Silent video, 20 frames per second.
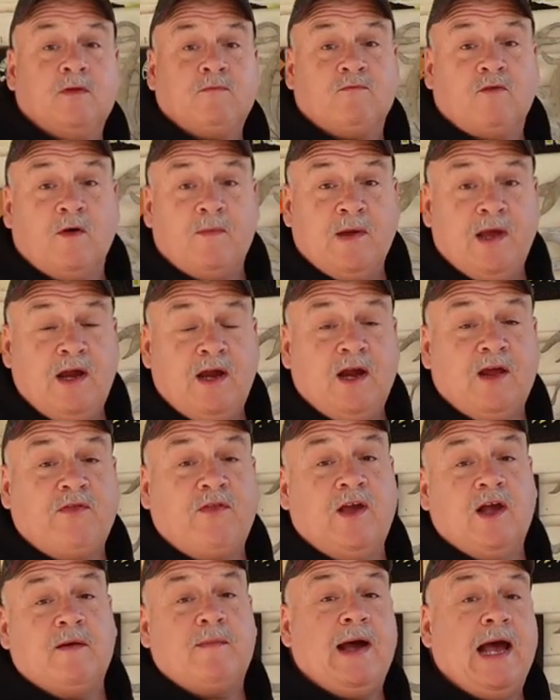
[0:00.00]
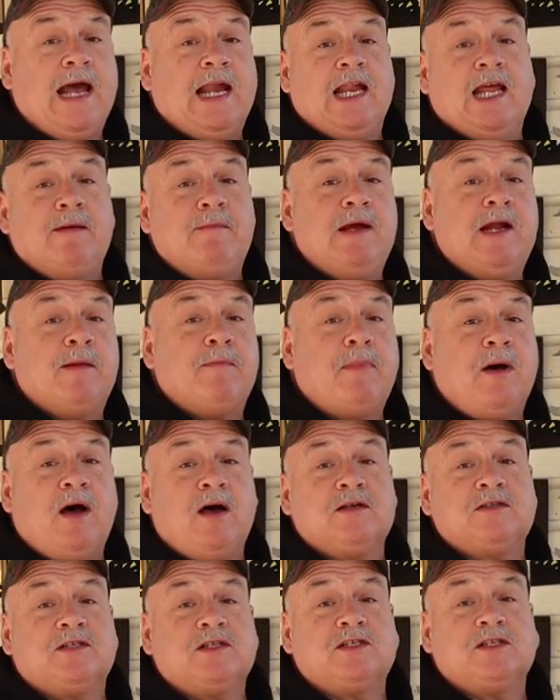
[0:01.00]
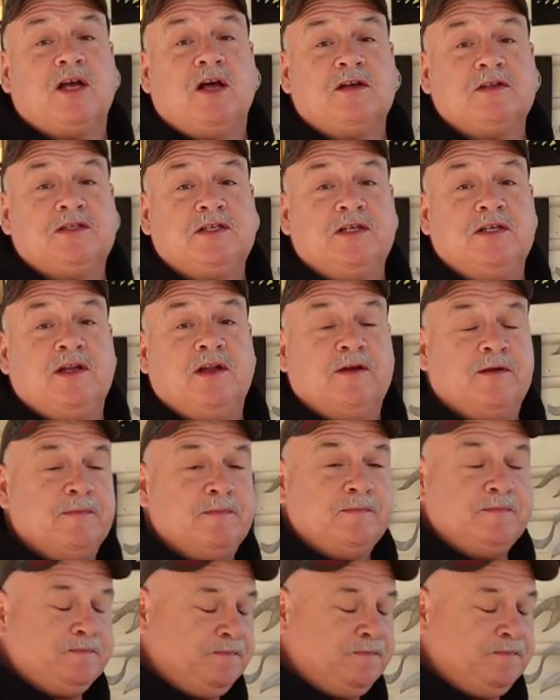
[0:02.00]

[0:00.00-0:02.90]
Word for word: From here, I think I'm gonna add a little bit of pasta sauce in there.